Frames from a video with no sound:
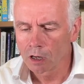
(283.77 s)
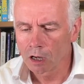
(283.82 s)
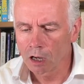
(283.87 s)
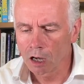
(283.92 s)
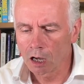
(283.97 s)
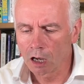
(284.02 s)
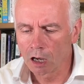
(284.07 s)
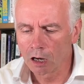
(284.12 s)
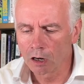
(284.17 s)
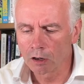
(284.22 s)

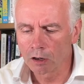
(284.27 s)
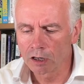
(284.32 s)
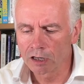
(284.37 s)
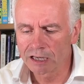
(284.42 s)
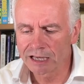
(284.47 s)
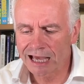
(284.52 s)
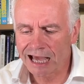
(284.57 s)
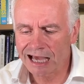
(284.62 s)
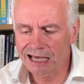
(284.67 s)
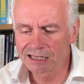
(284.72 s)

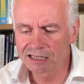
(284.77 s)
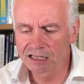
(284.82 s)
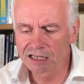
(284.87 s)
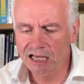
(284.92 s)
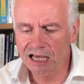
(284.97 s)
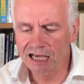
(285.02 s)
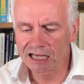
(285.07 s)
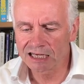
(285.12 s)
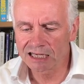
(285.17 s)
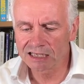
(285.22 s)
and
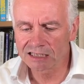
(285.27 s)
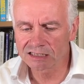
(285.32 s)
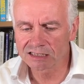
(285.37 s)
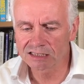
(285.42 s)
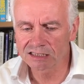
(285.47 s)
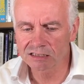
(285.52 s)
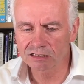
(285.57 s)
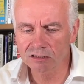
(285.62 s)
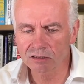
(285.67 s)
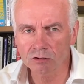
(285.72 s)

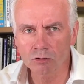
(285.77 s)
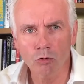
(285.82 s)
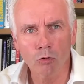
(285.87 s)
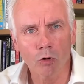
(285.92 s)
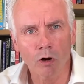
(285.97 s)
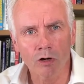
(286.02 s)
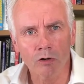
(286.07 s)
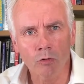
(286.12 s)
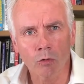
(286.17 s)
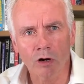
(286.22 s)
it's
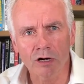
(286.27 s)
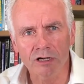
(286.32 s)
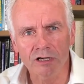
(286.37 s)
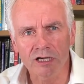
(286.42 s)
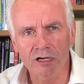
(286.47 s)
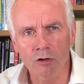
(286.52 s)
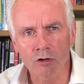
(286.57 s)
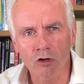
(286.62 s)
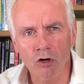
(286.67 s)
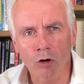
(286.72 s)
quite a
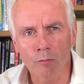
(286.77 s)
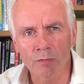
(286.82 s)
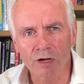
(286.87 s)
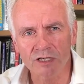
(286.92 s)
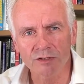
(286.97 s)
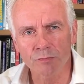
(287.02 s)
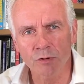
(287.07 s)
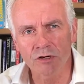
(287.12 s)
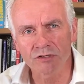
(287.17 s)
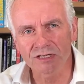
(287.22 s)

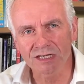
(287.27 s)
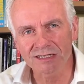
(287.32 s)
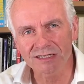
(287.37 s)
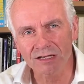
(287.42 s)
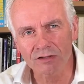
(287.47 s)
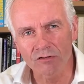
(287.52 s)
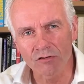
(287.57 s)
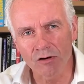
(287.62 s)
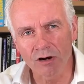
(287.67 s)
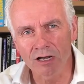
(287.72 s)
complex process,
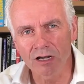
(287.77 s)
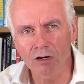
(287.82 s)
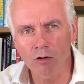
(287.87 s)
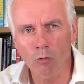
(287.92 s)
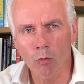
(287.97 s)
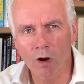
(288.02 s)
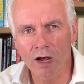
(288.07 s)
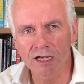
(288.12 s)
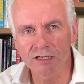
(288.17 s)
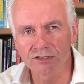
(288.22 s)
and there are little
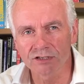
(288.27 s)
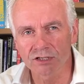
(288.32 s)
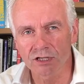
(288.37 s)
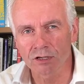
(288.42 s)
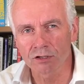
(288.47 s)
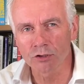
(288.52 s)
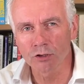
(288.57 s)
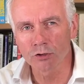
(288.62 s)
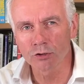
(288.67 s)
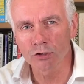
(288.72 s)
ways
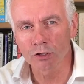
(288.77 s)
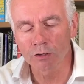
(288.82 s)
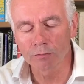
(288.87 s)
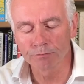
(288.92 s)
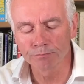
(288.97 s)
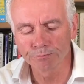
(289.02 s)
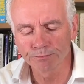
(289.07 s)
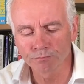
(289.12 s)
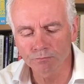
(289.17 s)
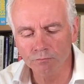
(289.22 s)
that you
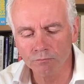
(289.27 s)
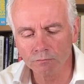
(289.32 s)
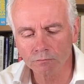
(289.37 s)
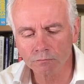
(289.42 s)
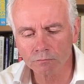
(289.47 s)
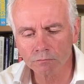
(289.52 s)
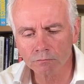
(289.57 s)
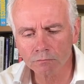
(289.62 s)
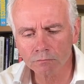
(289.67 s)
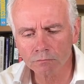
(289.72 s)
can
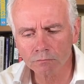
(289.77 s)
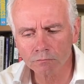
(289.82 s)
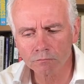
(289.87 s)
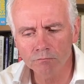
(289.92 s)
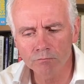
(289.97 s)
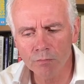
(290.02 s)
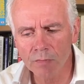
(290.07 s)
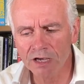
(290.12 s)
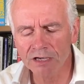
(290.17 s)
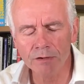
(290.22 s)

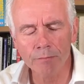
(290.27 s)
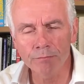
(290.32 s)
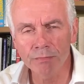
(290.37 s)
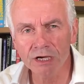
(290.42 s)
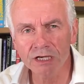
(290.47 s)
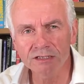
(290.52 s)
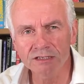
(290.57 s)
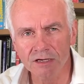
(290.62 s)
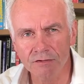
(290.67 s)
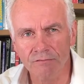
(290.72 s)
make a
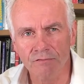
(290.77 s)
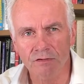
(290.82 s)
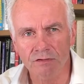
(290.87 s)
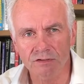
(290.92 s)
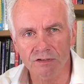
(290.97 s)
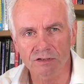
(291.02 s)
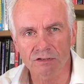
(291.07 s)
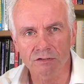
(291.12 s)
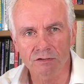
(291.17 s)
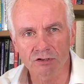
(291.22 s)
big
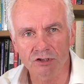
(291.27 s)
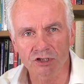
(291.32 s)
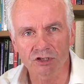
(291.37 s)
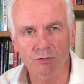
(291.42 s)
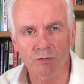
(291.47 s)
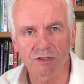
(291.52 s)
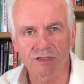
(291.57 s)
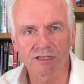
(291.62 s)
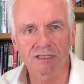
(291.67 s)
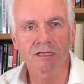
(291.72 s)
difference just
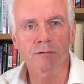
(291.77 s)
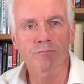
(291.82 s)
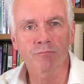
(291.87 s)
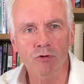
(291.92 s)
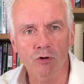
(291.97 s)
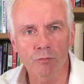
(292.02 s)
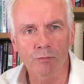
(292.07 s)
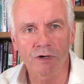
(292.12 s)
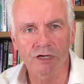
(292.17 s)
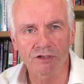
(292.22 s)
with
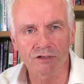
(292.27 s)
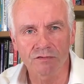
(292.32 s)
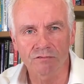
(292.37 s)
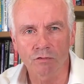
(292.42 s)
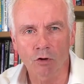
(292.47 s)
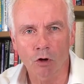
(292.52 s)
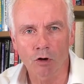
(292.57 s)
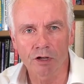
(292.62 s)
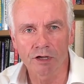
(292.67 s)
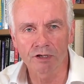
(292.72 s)
simple bits of
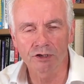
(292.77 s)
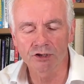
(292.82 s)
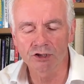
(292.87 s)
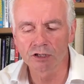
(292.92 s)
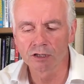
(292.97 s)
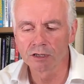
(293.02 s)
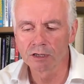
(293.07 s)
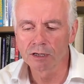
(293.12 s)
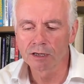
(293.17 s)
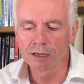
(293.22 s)
knowledge,
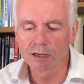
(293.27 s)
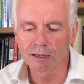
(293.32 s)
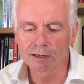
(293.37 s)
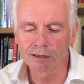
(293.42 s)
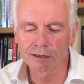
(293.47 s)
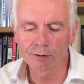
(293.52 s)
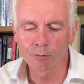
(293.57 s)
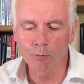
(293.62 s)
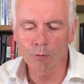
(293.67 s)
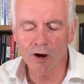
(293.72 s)

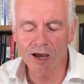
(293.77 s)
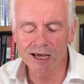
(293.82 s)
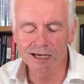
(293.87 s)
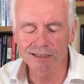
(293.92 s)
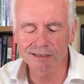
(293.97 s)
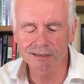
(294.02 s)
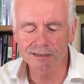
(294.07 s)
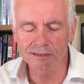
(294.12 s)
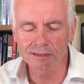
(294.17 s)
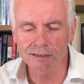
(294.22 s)
little
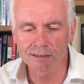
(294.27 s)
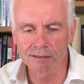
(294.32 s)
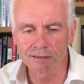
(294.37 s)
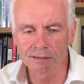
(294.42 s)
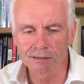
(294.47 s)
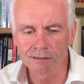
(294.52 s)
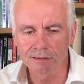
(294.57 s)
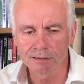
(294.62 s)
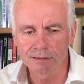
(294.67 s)
ways to